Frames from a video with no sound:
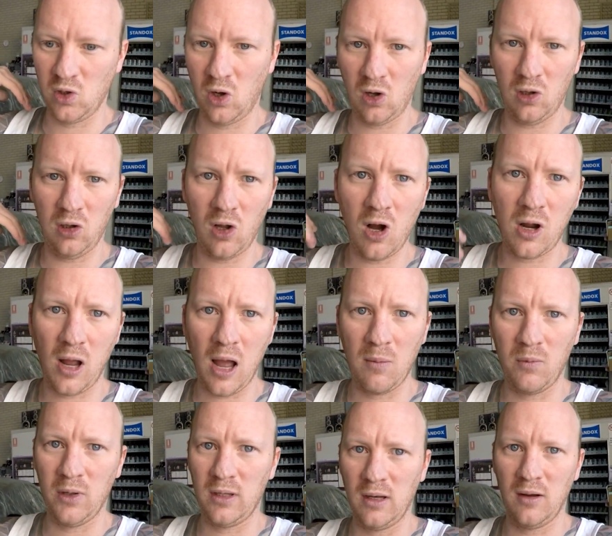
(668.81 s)
clog up
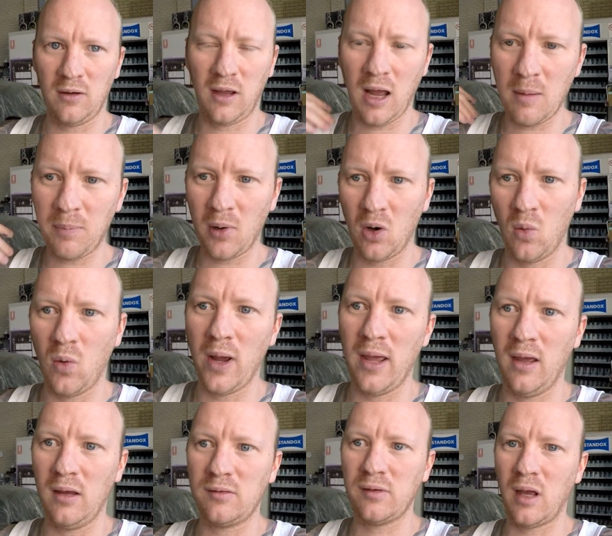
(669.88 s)
within a couple of weeks,